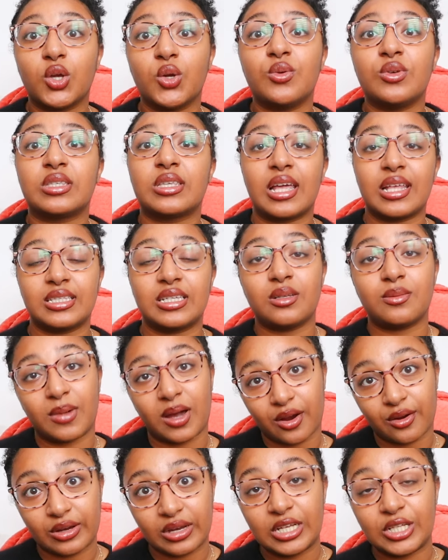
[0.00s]
who is getting
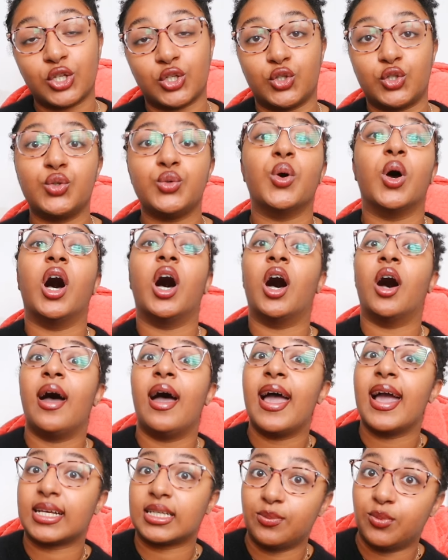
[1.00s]
married to her
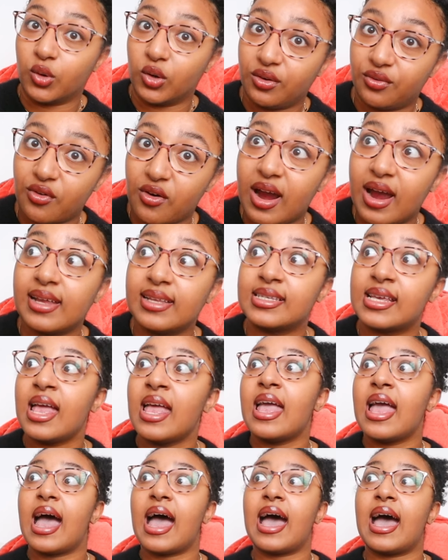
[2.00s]
ex-boyfriend
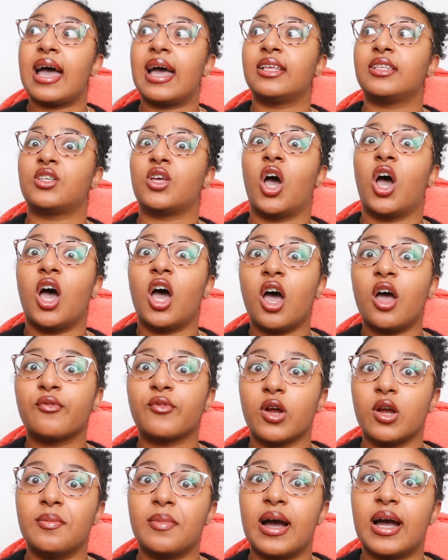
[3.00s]
and her
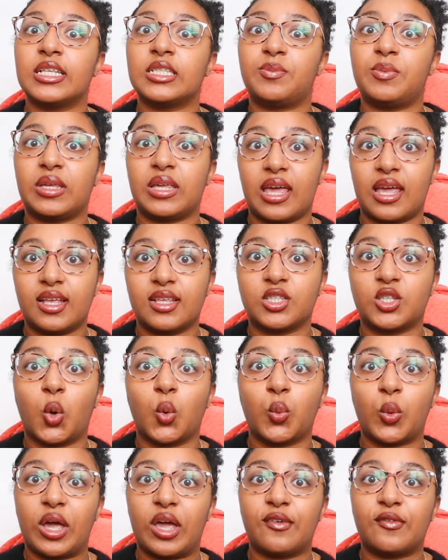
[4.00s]
romance begins
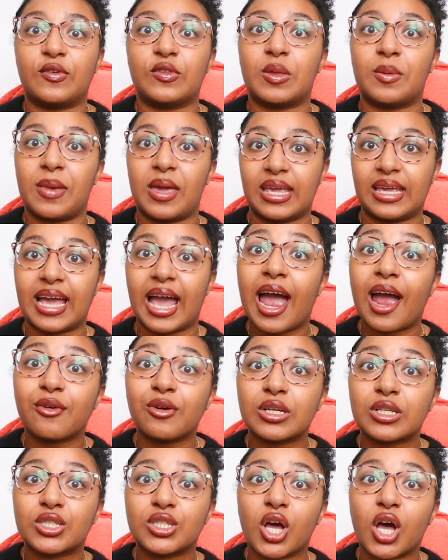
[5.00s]
with the main
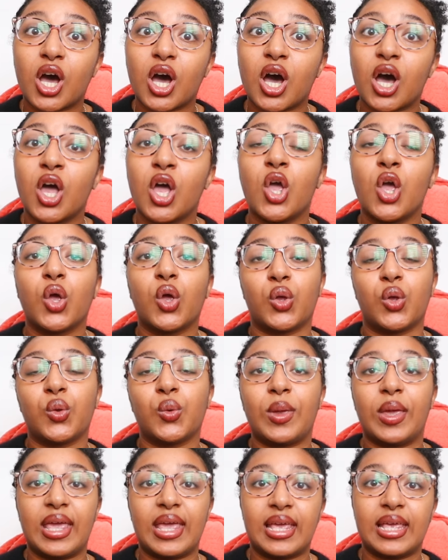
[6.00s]
character who
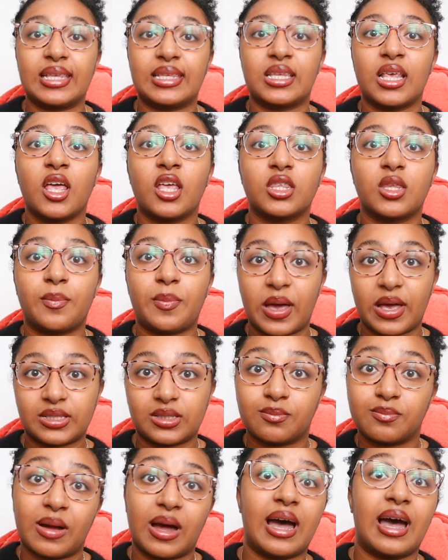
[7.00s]
is the best
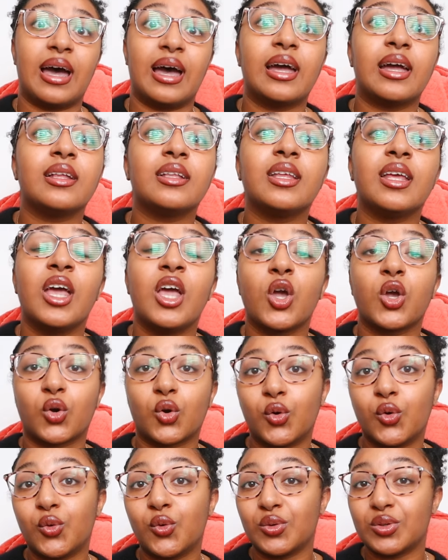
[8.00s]
man
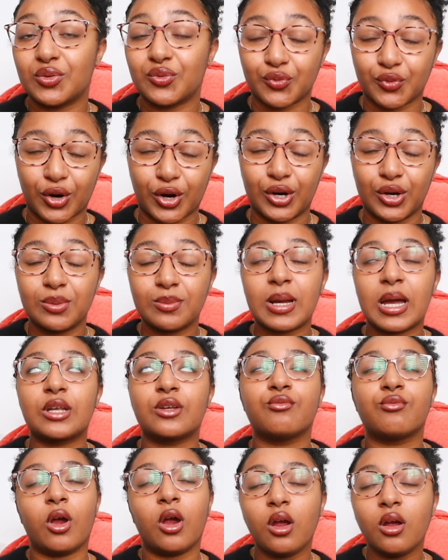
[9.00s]
called Rome
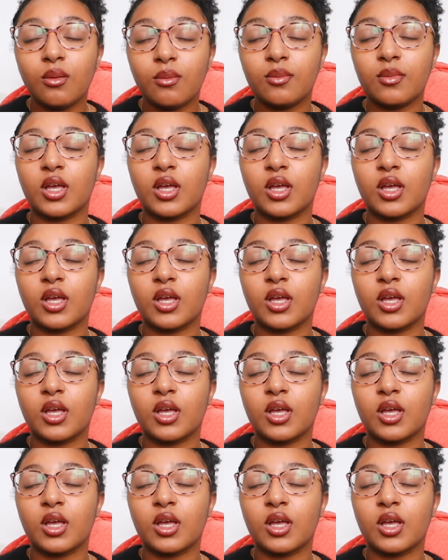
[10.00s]
and Rome,